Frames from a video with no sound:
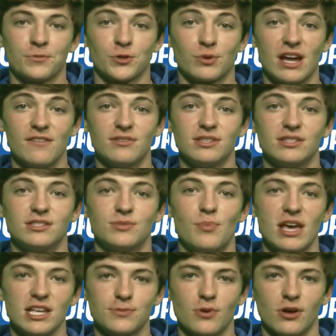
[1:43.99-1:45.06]
The Ravens
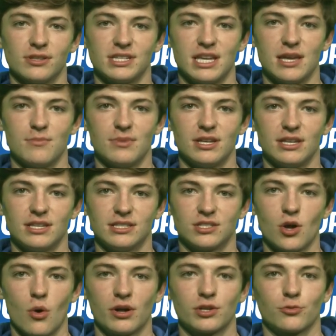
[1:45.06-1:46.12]
baseball team is
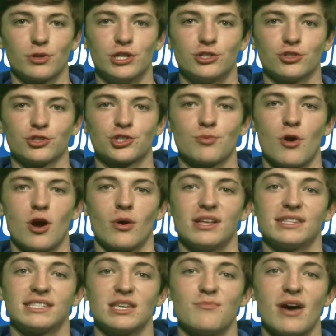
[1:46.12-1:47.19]
going to regionals tomorrow
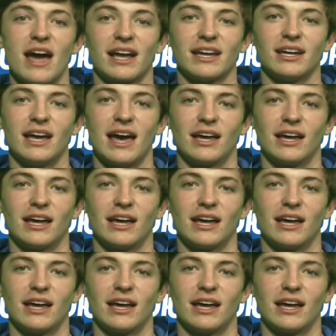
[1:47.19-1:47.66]
at CBAC